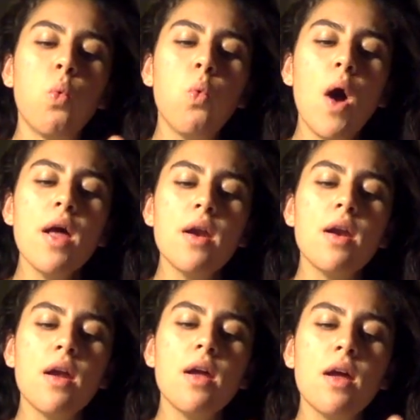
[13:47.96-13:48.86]
what
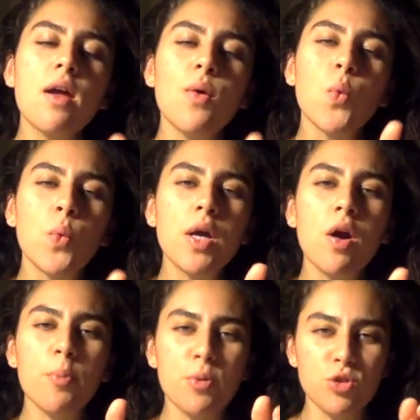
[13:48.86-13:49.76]
we
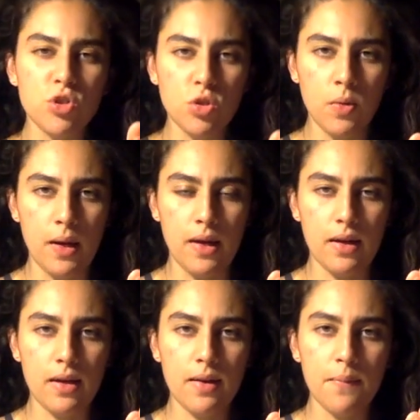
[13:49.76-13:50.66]
are
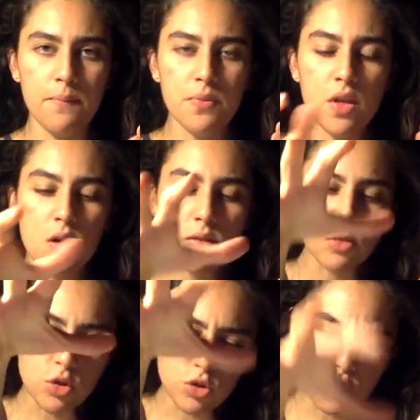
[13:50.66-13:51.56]
pursuing,
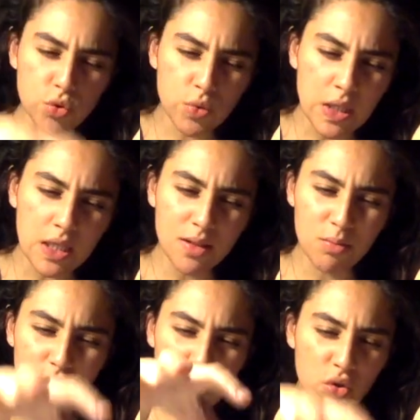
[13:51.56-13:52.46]
the
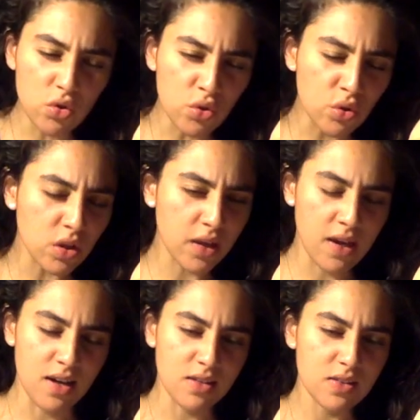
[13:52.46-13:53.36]
dream, the
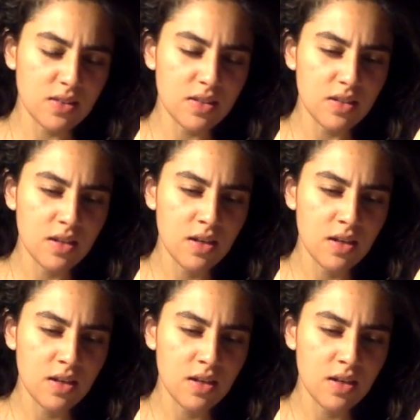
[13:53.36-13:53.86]
nucleus.